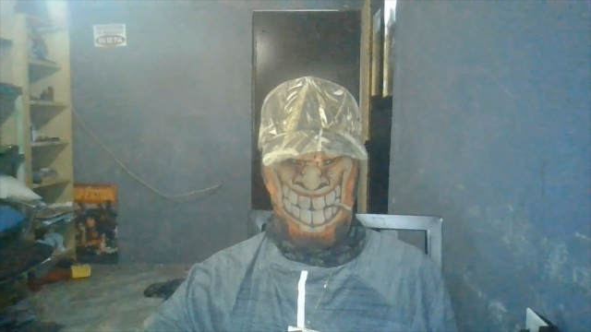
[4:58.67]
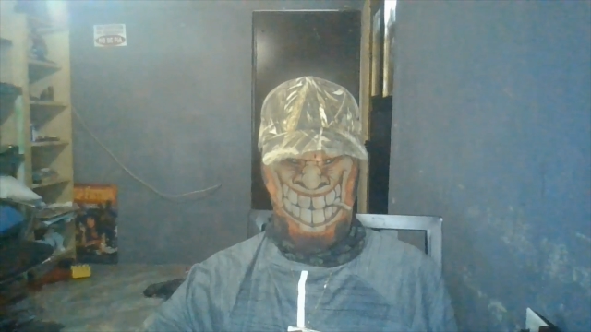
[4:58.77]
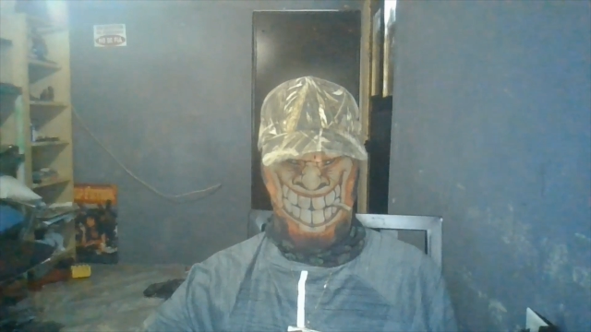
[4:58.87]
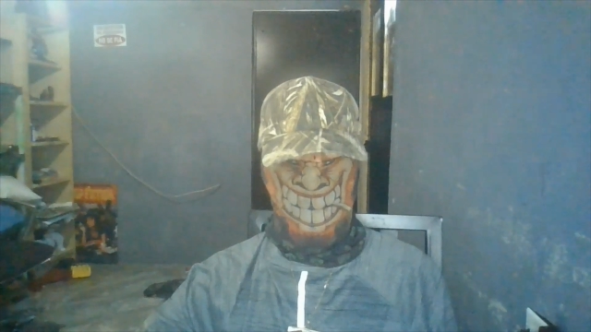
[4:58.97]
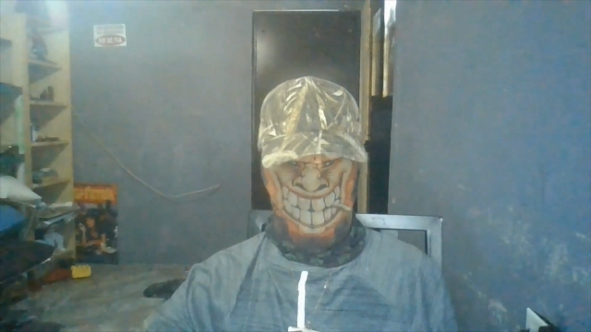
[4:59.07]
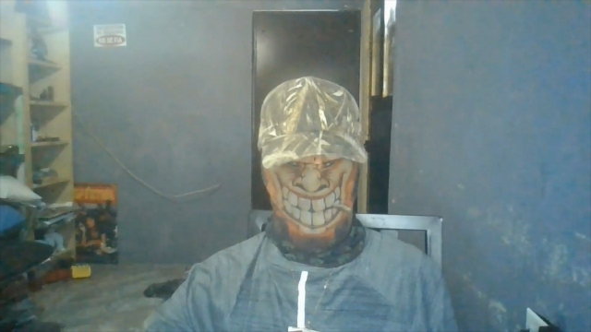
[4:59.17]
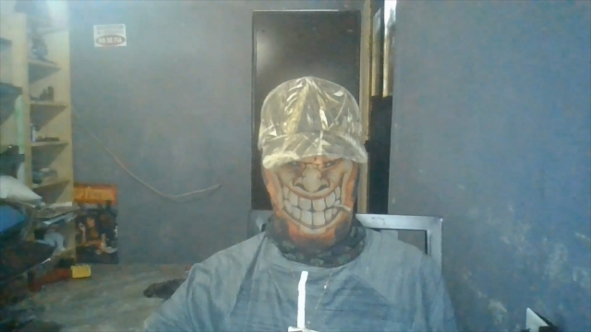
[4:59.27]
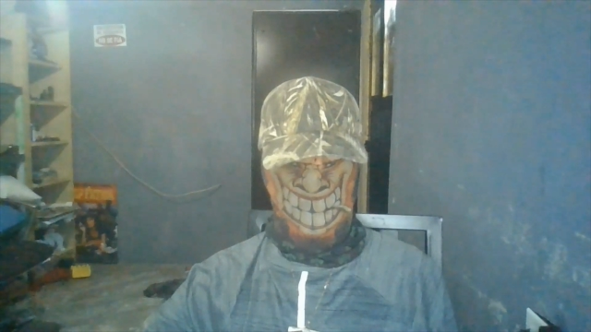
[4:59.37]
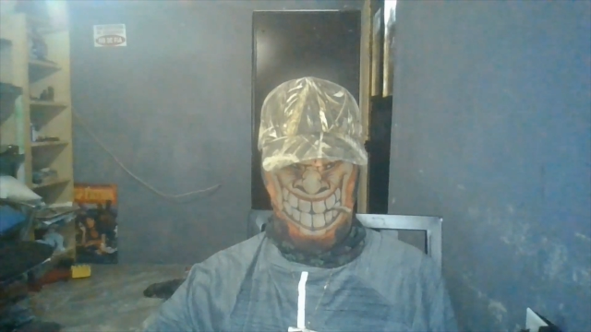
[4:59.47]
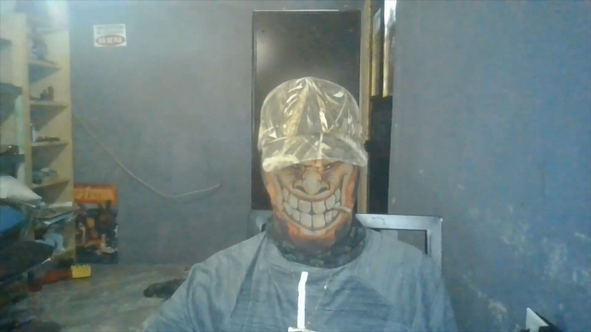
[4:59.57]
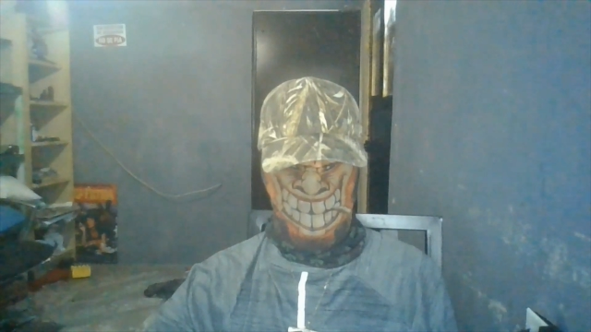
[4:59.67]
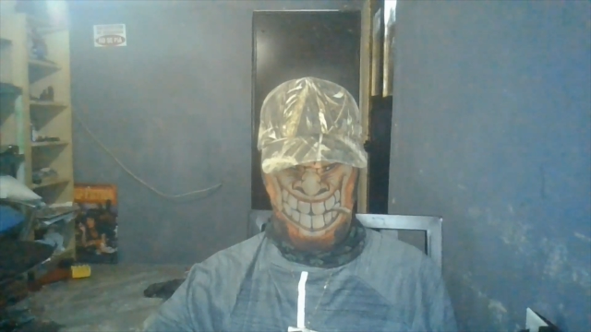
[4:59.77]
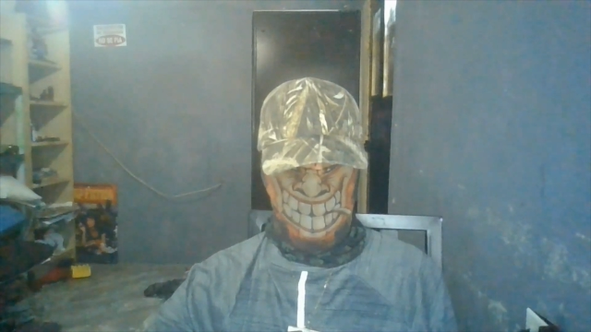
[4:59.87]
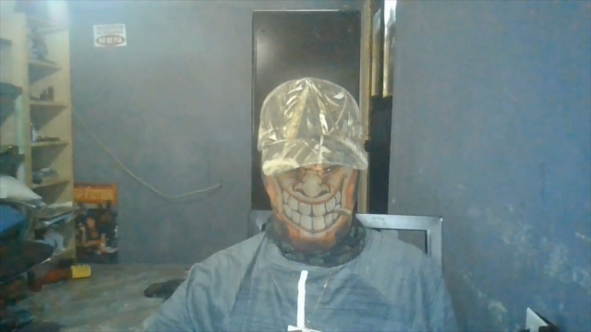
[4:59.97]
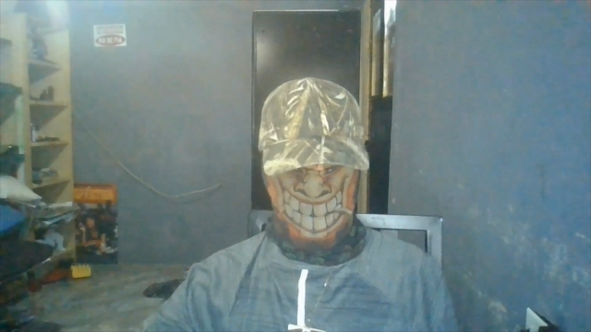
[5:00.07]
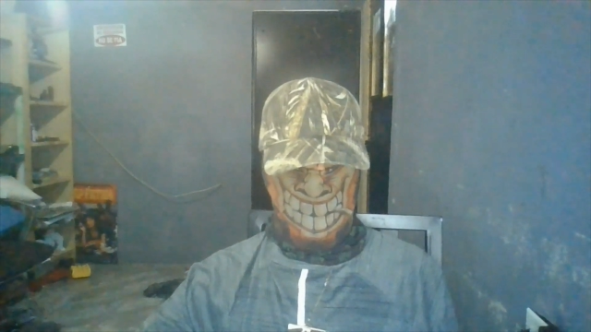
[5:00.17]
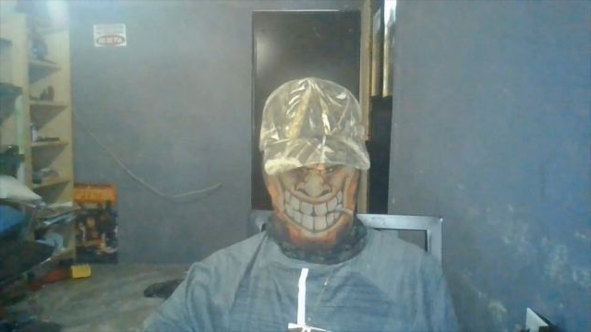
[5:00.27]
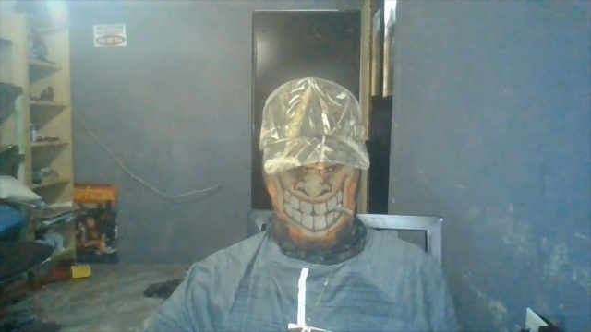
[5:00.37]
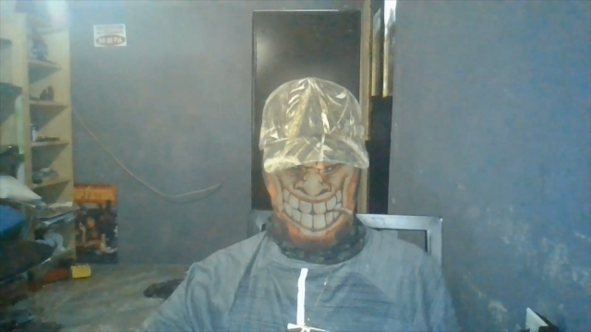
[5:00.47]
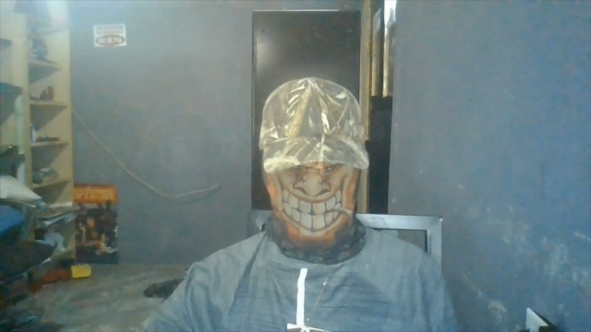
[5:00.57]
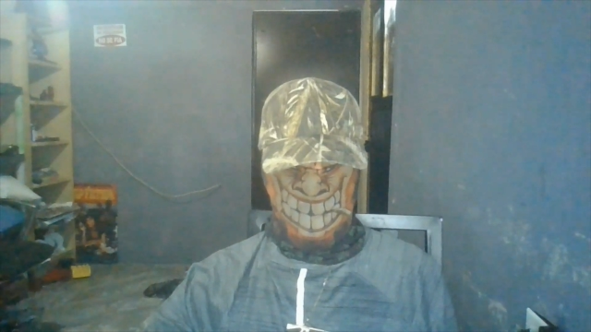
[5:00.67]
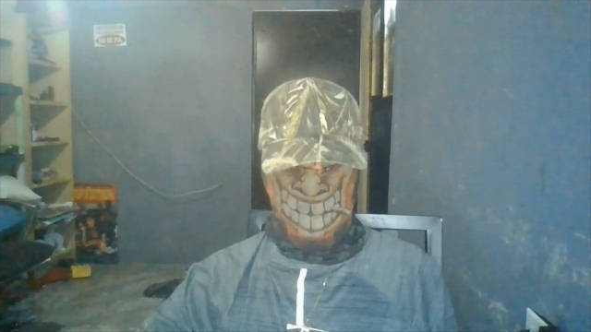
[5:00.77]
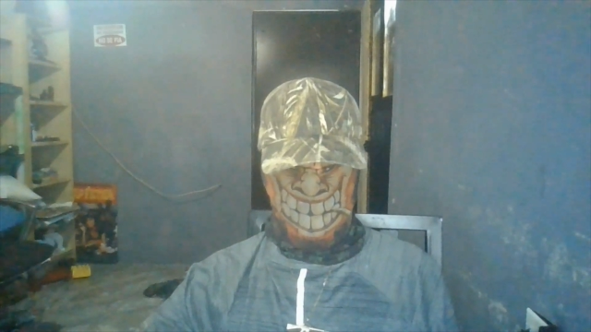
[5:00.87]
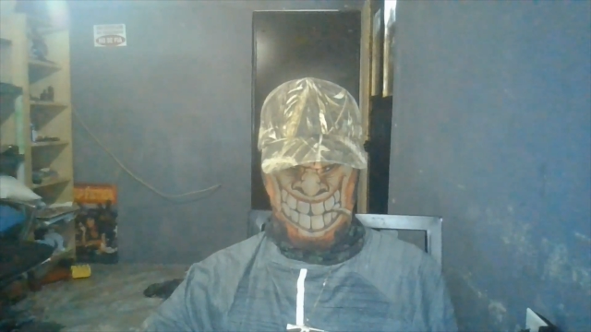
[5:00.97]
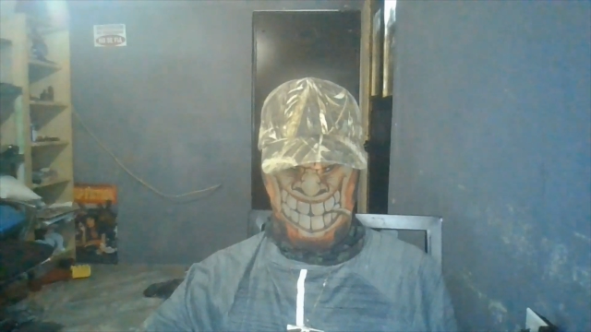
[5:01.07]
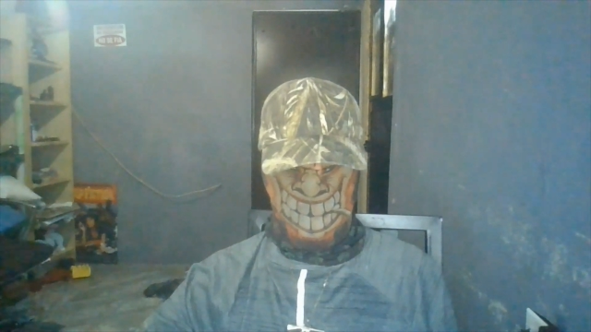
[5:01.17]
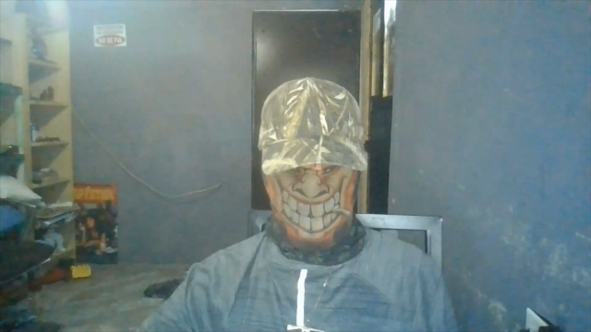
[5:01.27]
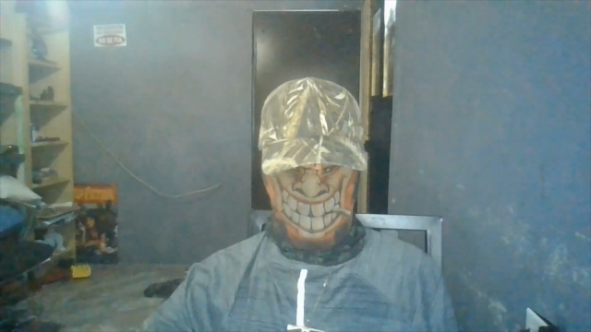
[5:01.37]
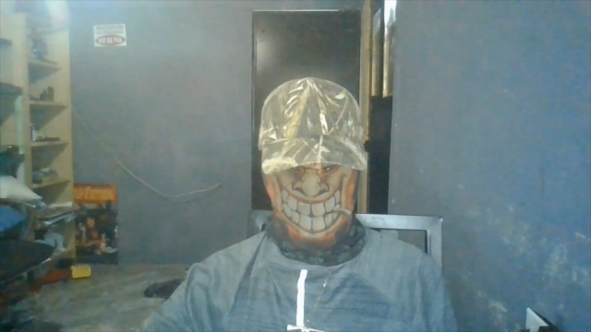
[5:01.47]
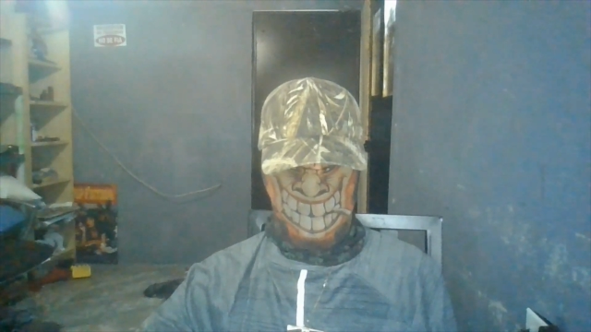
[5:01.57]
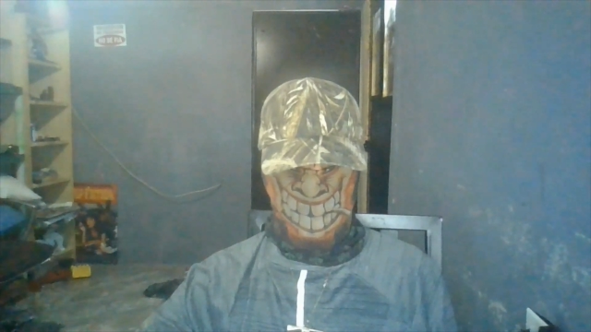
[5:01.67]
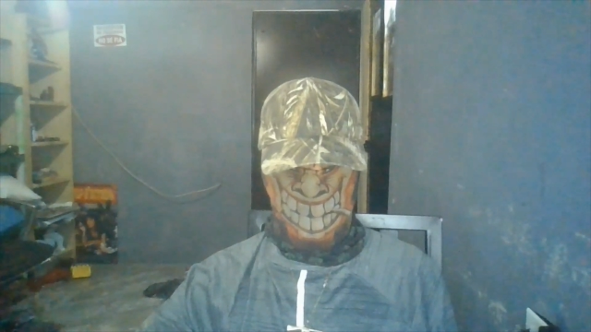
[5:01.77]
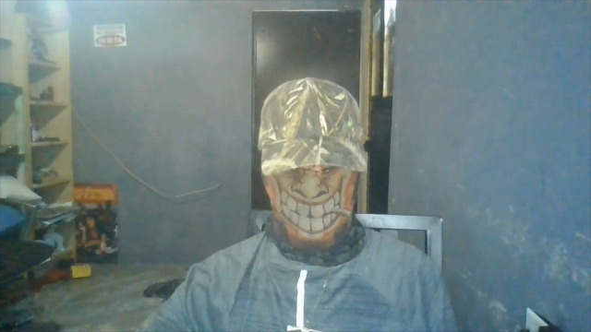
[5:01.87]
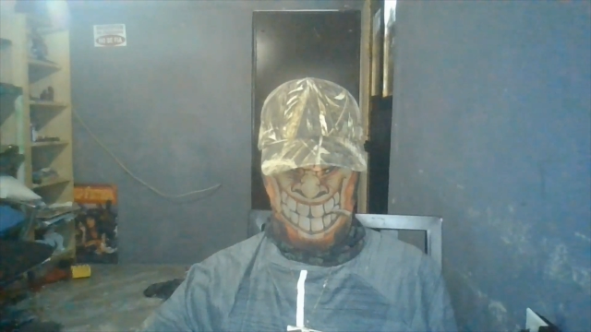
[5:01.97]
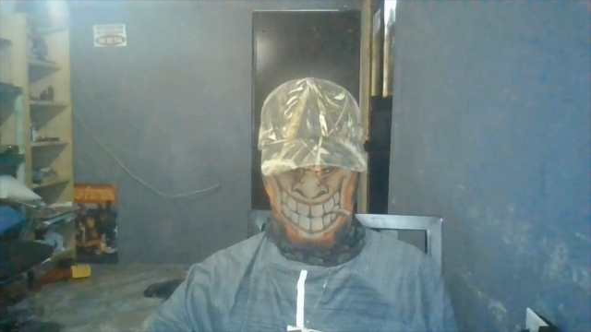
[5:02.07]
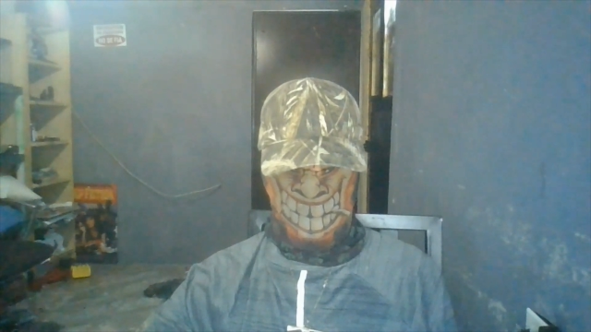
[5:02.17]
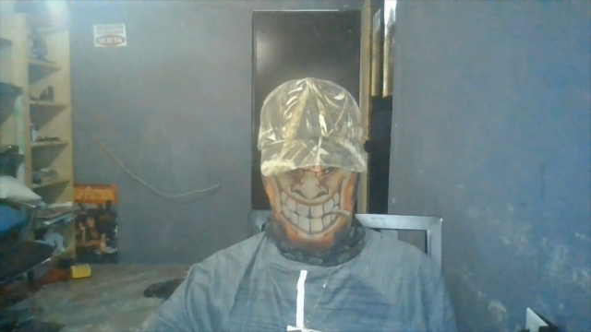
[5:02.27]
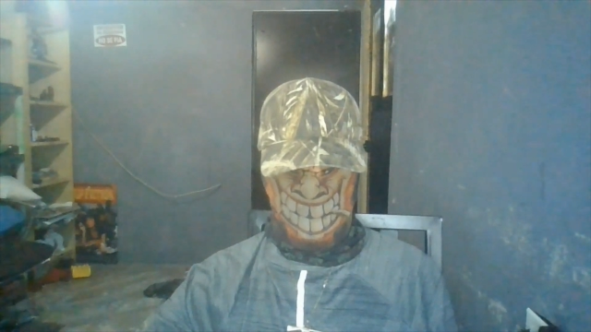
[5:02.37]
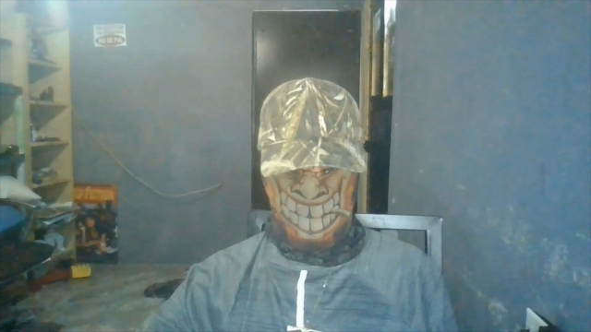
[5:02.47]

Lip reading: (no speaker visible)